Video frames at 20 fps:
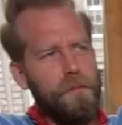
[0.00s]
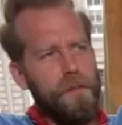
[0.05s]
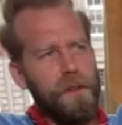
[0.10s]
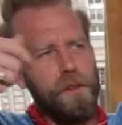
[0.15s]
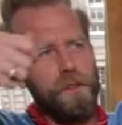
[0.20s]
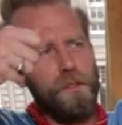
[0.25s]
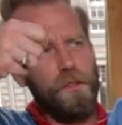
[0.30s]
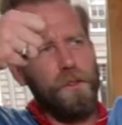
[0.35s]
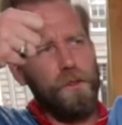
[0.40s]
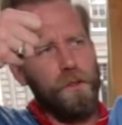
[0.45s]

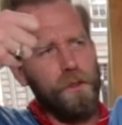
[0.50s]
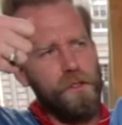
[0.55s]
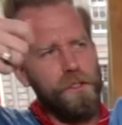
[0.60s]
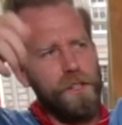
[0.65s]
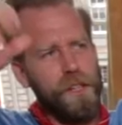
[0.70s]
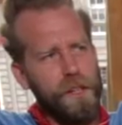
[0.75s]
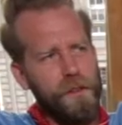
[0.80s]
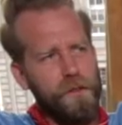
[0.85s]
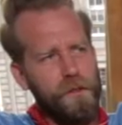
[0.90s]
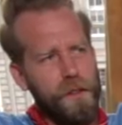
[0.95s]
and
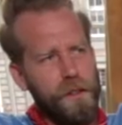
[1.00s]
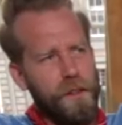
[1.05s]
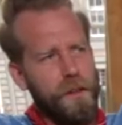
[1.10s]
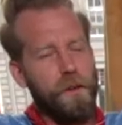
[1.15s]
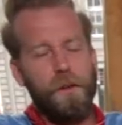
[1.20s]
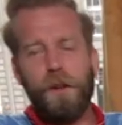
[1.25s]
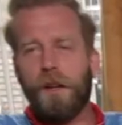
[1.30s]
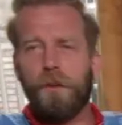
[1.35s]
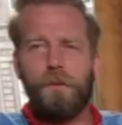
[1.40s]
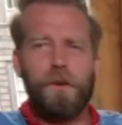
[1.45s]
torching of the,
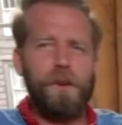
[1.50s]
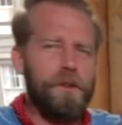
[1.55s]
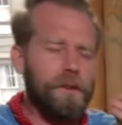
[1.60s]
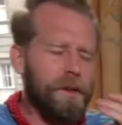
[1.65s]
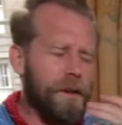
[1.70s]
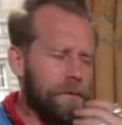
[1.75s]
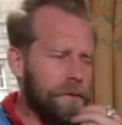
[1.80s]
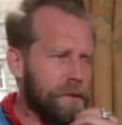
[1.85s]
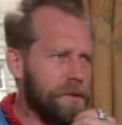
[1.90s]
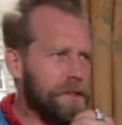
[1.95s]
oh, what I, won't,
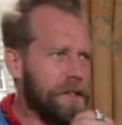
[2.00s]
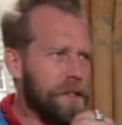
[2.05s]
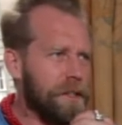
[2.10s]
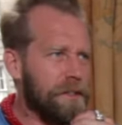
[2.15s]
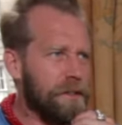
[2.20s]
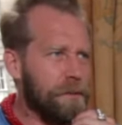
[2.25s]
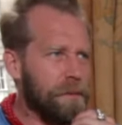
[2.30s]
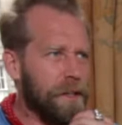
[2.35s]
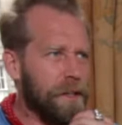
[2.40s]
I won't say too